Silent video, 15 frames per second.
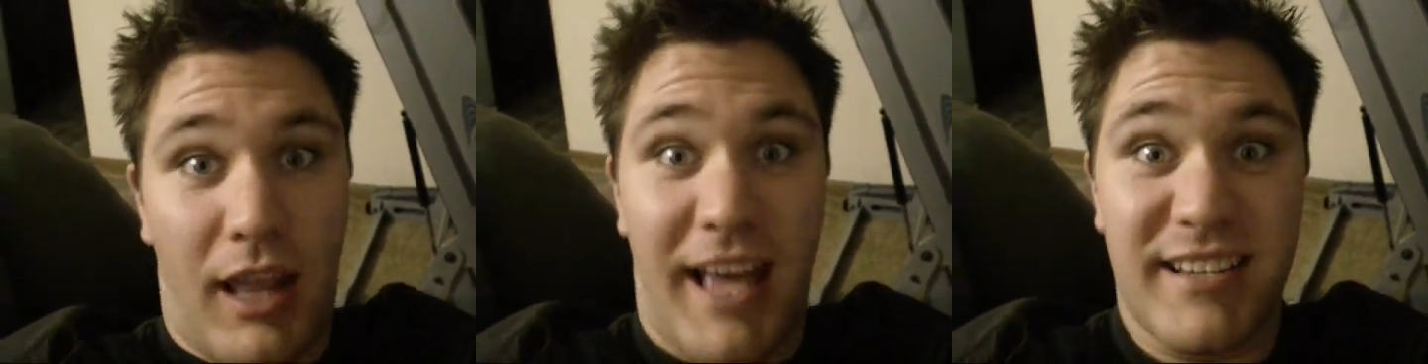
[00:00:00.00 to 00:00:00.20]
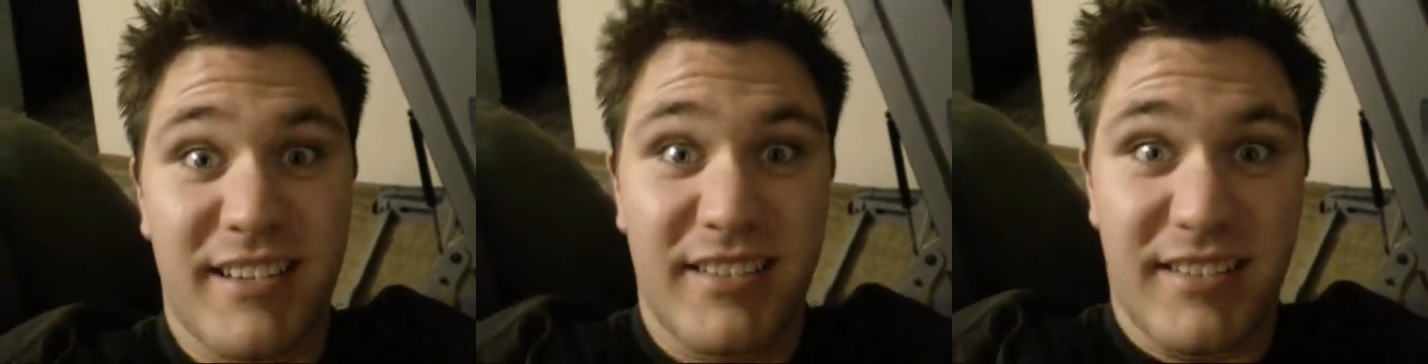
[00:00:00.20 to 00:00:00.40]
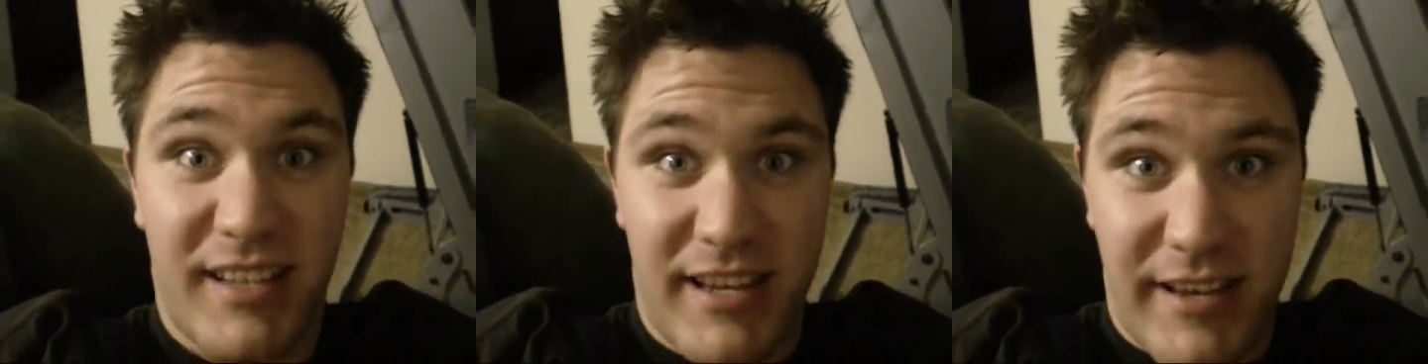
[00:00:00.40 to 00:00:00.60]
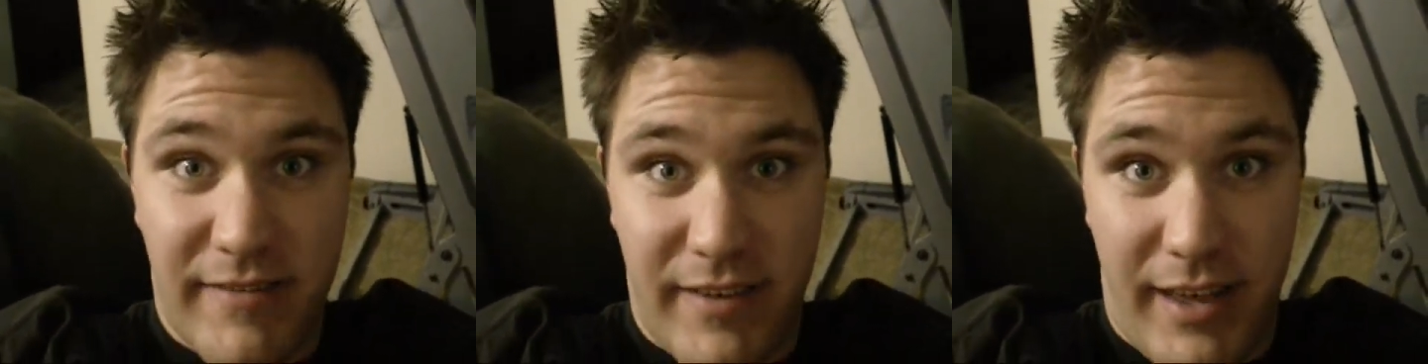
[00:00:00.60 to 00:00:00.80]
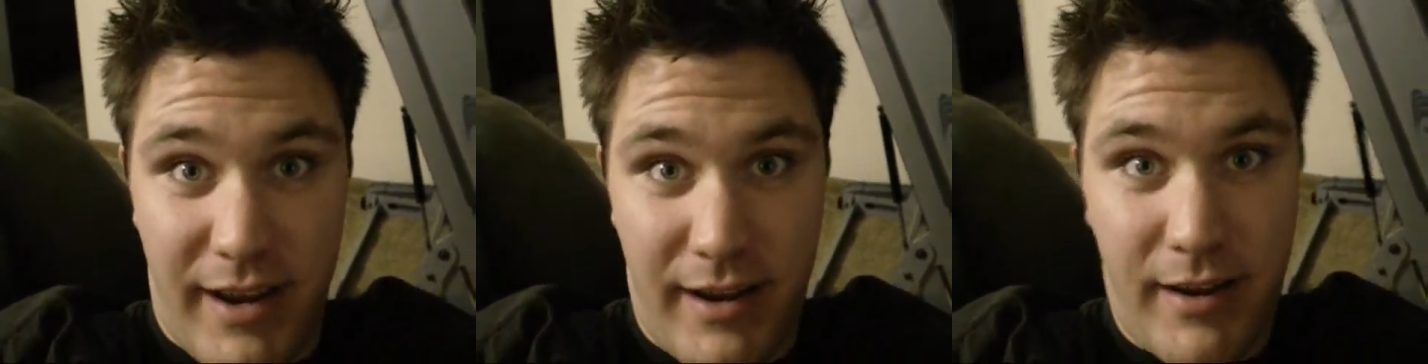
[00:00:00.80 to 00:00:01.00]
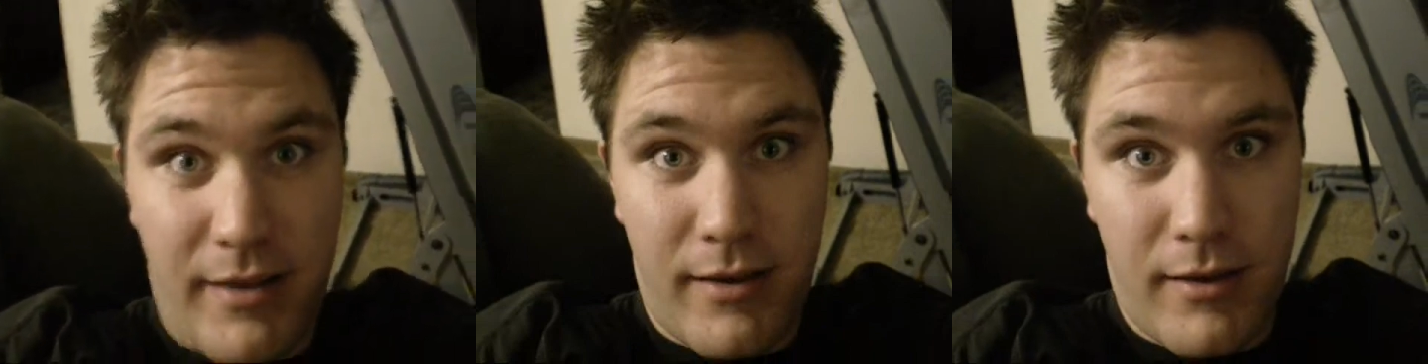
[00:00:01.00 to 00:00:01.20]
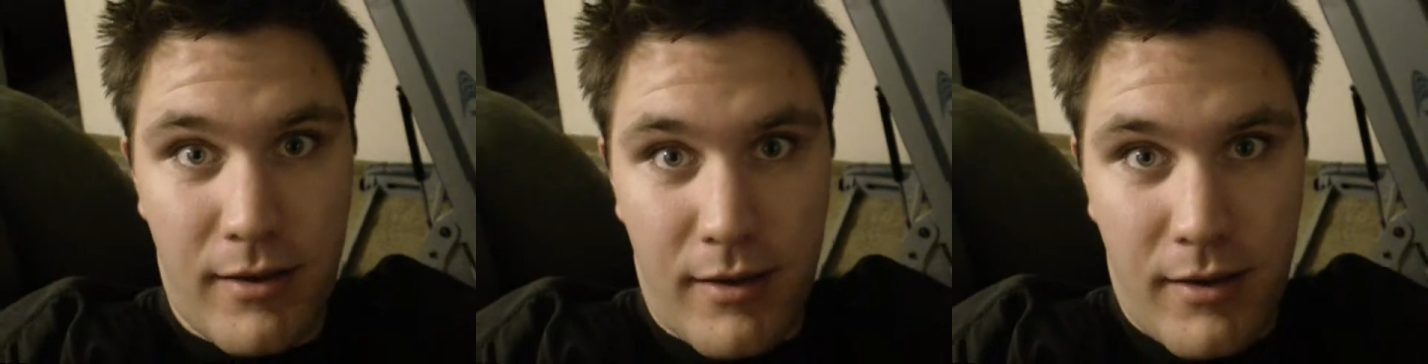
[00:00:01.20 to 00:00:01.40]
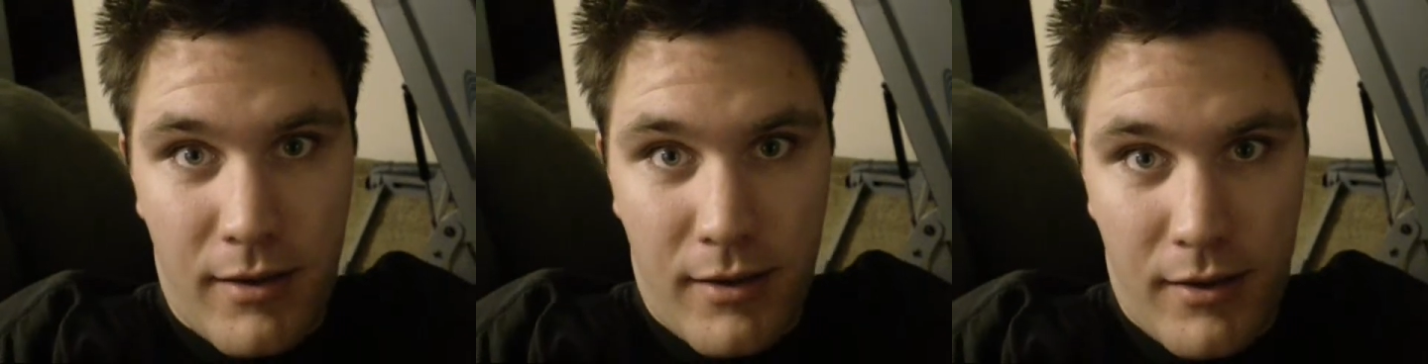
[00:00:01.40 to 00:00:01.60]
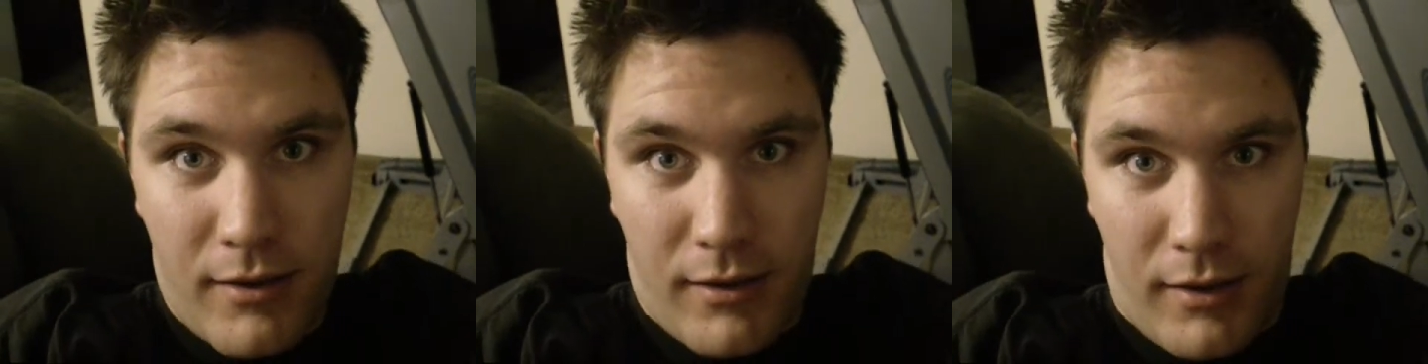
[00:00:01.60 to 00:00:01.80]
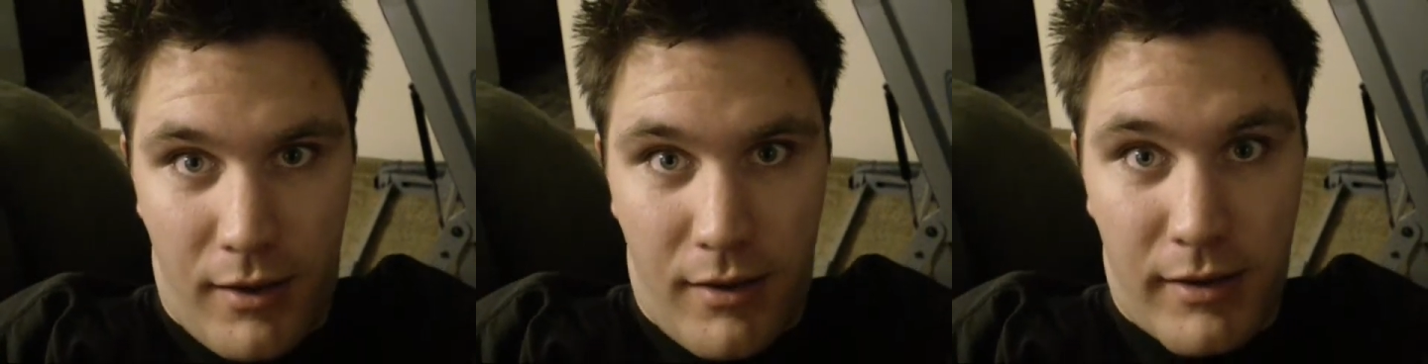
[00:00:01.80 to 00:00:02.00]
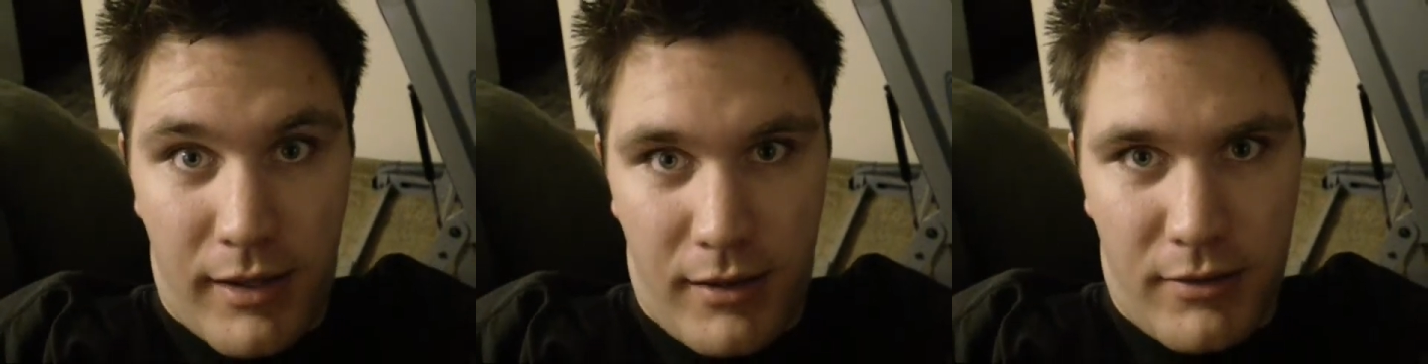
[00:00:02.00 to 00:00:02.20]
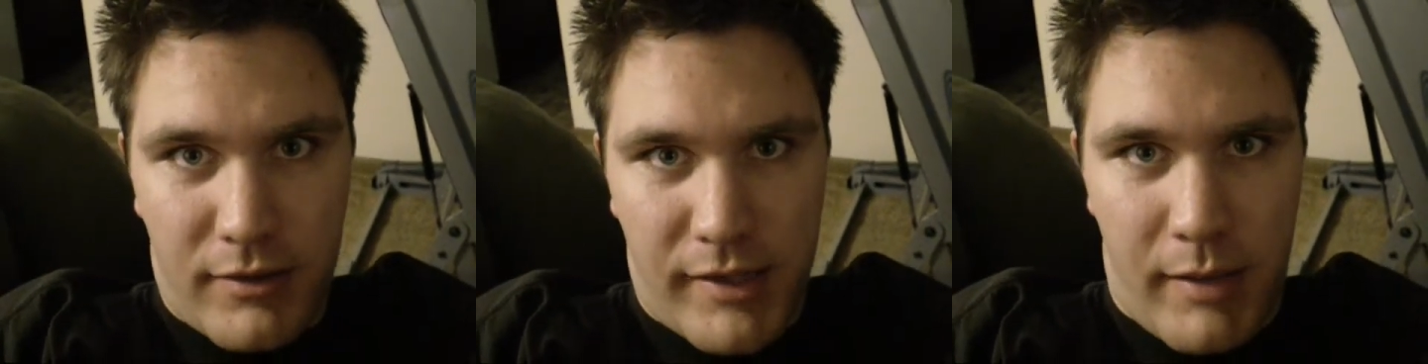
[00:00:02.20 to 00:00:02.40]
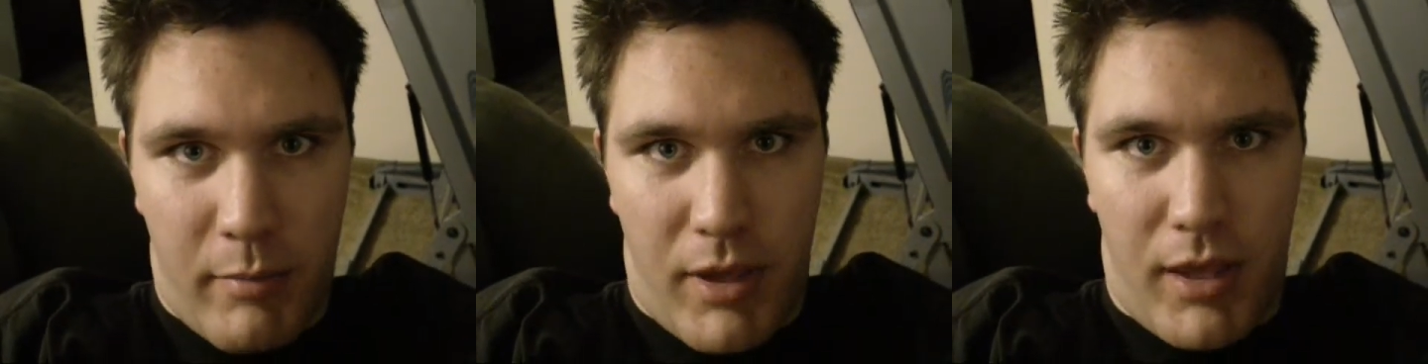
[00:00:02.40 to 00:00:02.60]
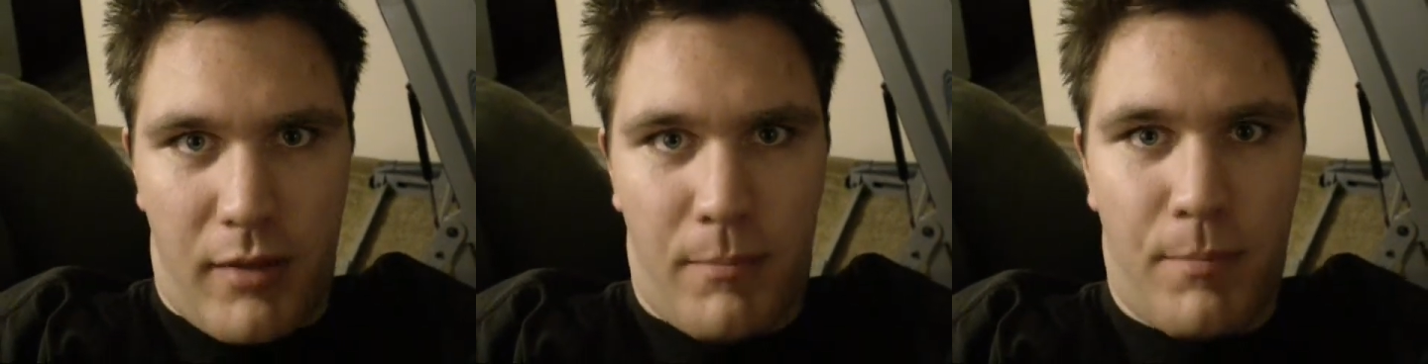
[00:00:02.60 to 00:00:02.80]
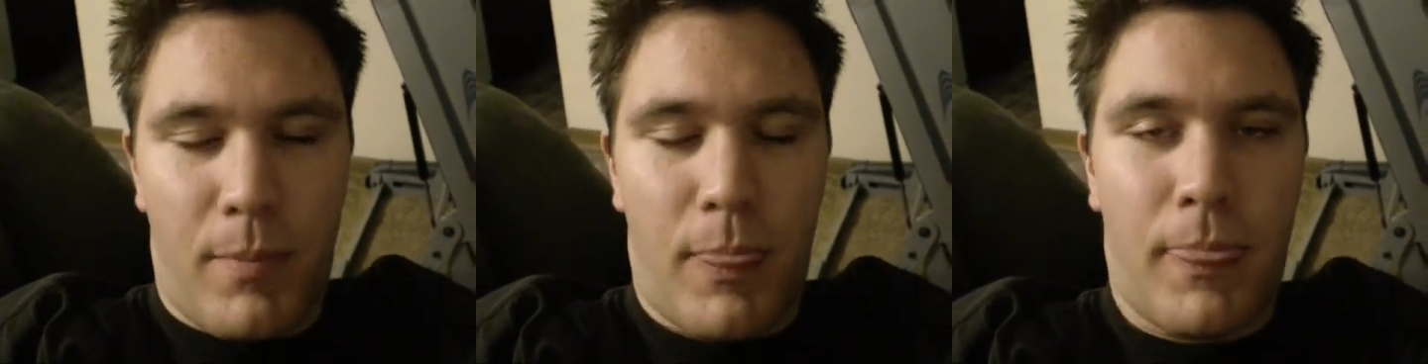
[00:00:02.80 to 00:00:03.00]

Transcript: like Steven, guilty, man.